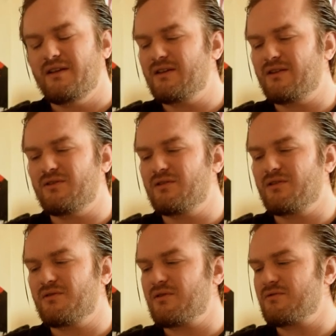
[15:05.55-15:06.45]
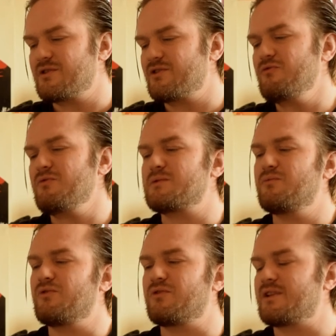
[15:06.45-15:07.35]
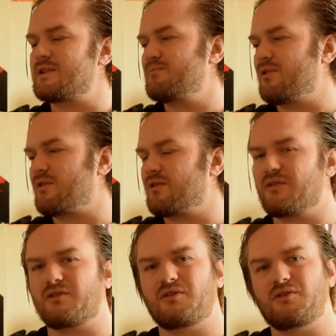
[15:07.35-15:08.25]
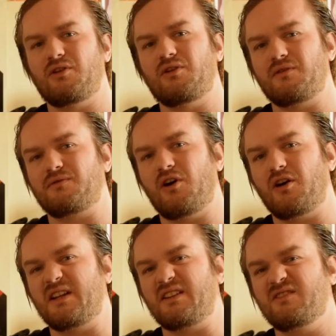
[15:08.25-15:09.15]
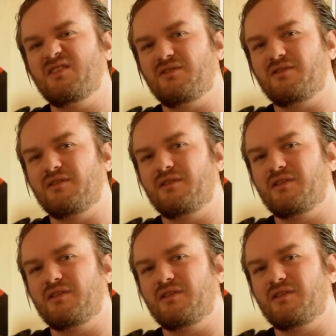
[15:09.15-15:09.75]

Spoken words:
You know, there's so much more this book could have gone into.